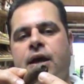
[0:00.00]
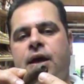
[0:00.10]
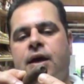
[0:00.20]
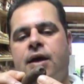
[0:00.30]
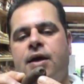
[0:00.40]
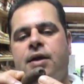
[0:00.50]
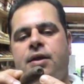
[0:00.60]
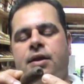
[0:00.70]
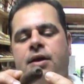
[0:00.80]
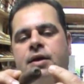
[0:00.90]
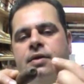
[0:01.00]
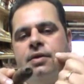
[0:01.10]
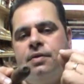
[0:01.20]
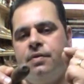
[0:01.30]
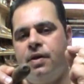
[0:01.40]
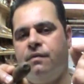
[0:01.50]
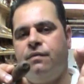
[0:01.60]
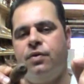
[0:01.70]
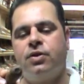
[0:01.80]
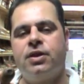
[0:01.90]
and
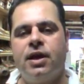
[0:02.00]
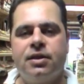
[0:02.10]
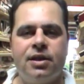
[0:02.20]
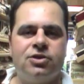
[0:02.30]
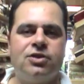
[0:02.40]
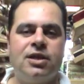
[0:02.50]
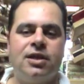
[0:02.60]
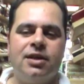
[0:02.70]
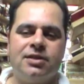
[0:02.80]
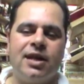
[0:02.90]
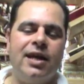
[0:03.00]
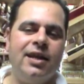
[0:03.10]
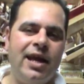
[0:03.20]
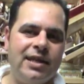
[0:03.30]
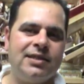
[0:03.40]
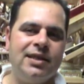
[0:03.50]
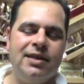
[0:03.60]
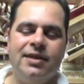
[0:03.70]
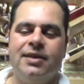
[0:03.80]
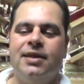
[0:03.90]
if your tongue touches it, it's kind of
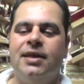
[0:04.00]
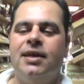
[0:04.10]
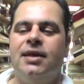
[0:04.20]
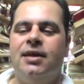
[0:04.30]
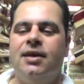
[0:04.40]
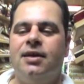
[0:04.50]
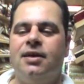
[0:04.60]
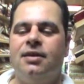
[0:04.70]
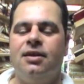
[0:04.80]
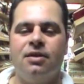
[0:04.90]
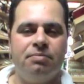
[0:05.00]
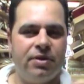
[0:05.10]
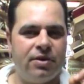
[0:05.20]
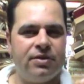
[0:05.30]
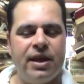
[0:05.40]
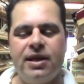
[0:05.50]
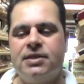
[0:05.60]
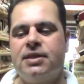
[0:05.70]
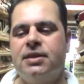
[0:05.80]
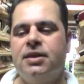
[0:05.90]
nasty, a little bitter
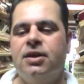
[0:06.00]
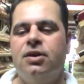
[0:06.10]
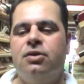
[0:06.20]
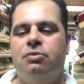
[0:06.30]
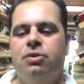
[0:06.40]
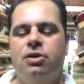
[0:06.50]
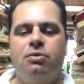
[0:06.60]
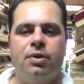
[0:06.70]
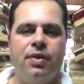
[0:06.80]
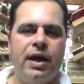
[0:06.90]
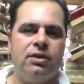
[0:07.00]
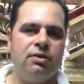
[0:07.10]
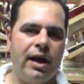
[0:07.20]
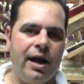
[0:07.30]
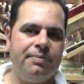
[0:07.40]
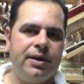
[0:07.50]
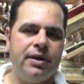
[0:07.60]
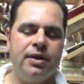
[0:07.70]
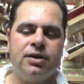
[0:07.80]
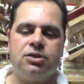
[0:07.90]
taste. We don't want that to
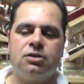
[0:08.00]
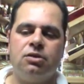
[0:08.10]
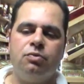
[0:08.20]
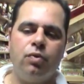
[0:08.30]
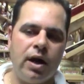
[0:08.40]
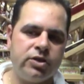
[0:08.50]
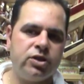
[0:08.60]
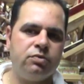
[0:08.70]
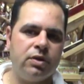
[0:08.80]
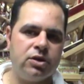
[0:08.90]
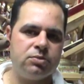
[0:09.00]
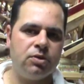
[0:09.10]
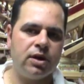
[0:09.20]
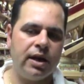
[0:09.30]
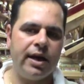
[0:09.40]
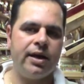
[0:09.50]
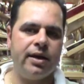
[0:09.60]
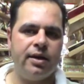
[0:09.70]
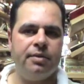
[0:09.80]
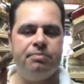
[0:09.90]
happen, so watch it when you're smoking like
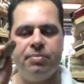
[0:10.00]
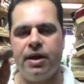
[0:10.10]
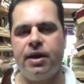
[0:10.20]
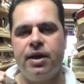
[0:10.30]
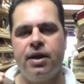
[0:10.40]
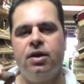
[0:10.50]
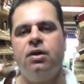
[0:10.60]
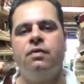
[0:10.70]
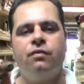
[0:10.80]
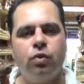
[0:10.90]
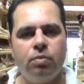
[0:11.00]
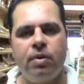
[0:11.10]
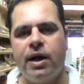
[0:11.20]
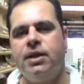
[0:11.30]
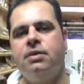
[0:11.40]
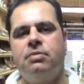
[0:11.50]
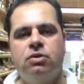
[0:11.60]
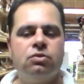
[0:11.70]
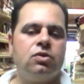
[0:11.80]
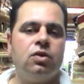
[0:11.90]
a big full-bodied
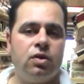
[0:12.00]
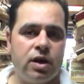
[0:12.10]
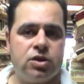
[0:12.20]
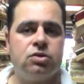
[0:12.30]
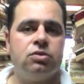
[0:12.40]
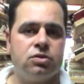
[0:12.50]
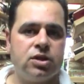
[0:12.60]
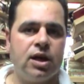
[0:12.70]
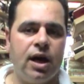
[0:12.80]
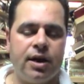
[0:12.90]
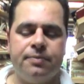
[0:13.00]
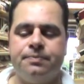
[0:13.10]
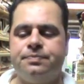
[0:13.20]
Maduro or Oscuro cigar